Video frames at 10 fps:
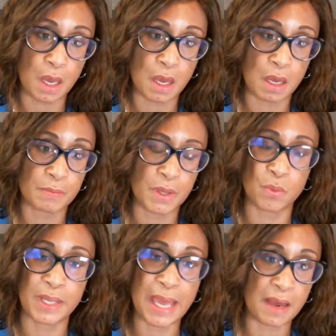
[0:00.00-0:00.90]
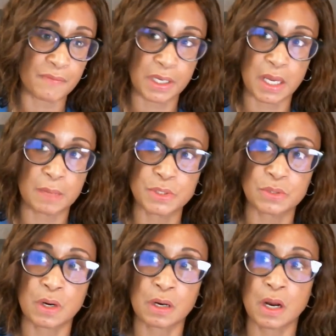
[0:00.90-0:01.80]
that we have that
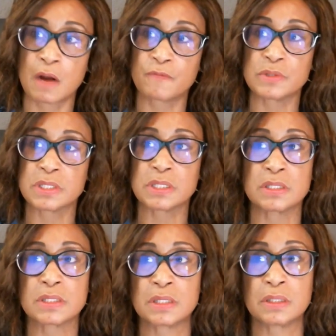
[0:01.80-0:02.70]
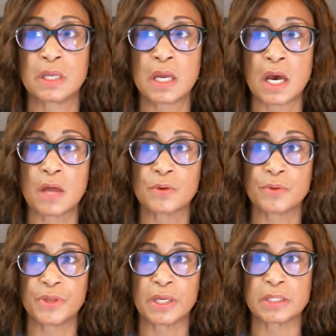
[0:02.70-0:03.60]
comes to our conferences and
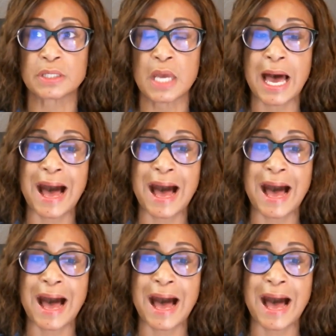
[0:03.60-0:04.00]
other things.